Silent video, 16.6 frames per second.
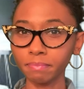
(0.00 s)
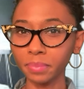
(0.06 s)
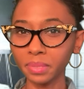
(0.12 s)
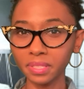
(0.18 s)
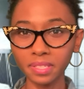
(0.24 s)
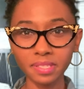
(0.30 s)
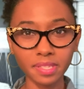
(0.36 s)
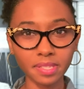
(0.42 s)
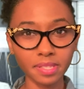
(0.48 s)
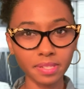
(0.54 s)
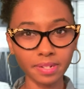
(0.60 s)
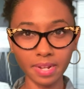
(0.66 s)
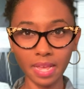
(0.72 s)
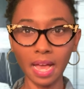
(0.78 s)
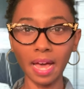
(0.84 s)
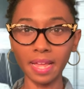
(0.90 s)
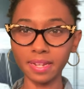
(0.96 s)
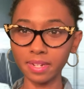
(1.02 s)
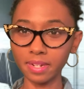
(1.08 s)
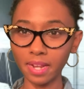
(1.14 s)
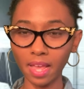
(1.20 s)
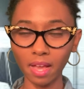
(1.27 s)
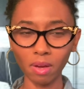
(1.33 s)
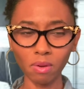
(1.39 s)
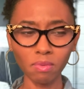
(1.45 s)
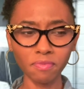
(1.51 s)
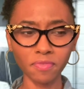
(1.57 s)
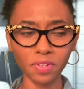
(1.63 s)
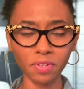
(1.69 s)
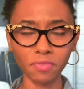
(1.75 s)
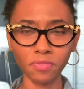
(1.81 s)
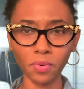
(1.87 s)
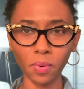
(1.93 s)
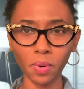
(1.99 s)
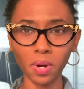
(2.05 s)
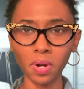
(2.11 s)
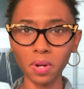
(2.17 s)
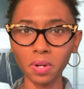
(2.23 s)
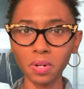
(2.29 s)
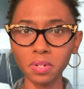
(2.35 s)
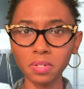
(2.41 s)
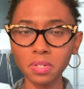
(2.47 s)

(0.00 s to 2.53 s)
but this is not an outfit for